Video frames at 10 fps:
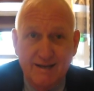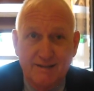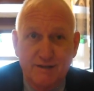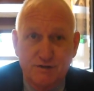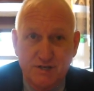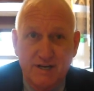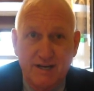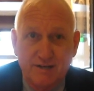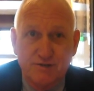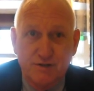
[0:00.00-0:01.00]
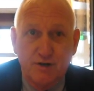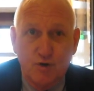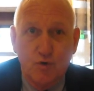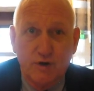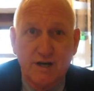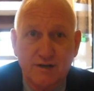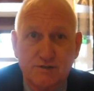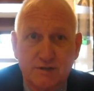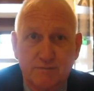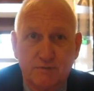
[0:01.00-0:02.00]
that changed the whole
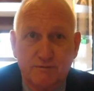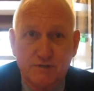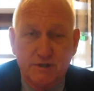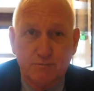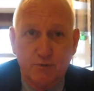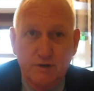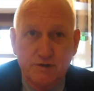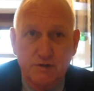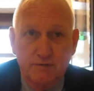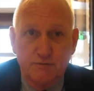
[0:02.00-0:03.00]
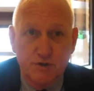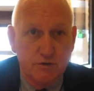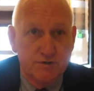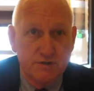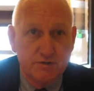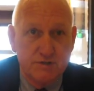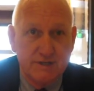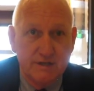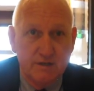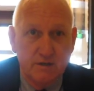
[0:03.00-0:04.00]
concept of separation of church and
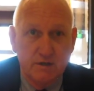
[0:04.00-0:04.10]
state.